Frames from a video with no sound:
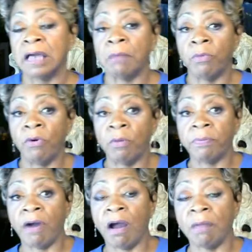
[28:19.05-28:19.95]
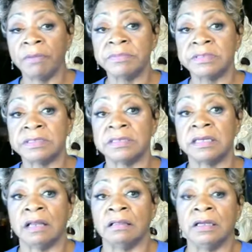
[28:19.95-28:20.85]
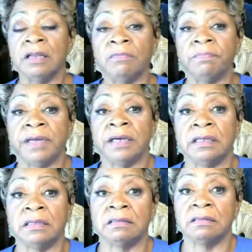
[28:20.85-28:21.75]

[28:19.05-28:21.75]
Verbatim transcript: got more problems than a little bit.